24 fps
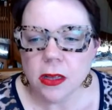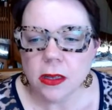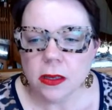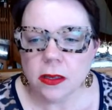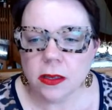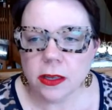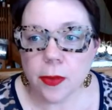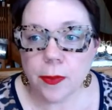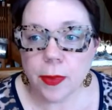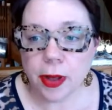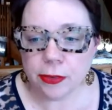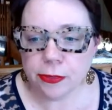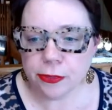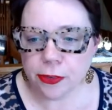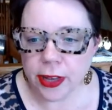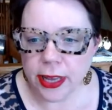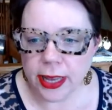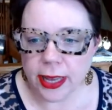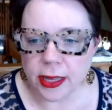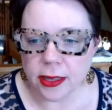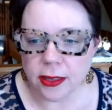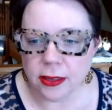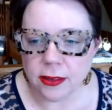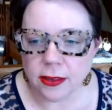so my
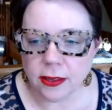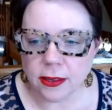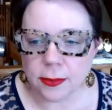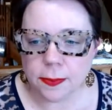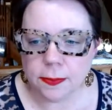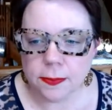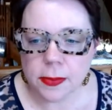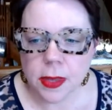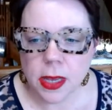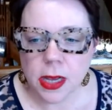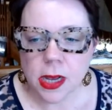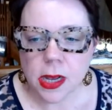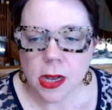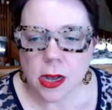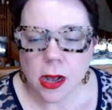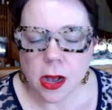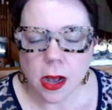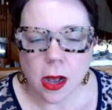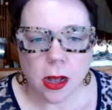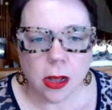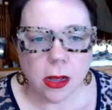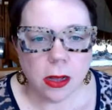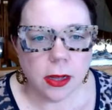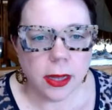friends
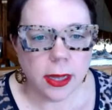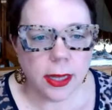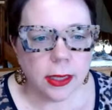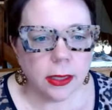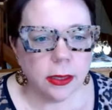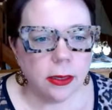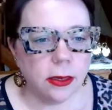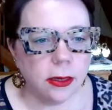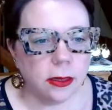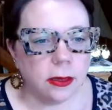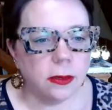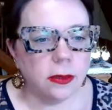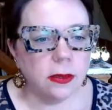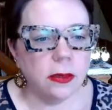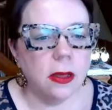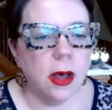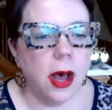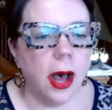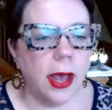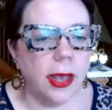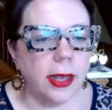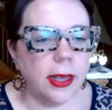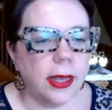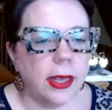uh, it looks
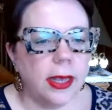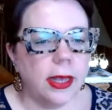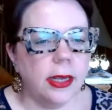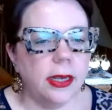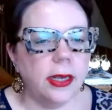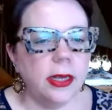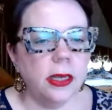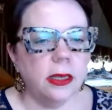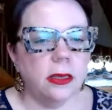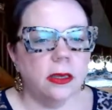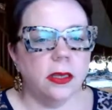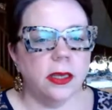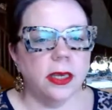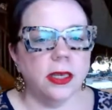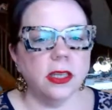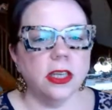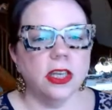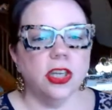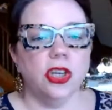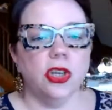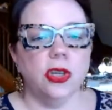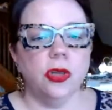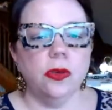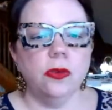like India says,
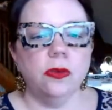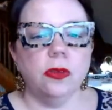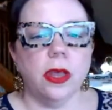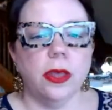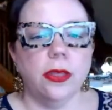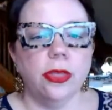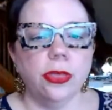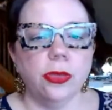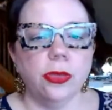could you use a